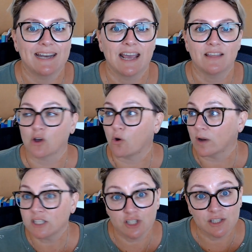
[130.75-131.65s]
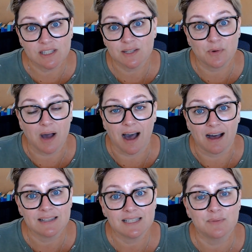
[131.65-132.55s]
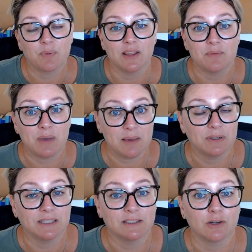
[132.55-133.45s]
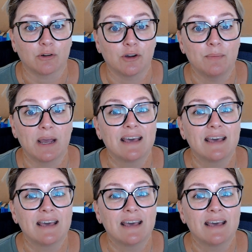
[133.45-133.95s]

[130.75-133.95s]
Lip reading: the questions that were asked by the people in the group,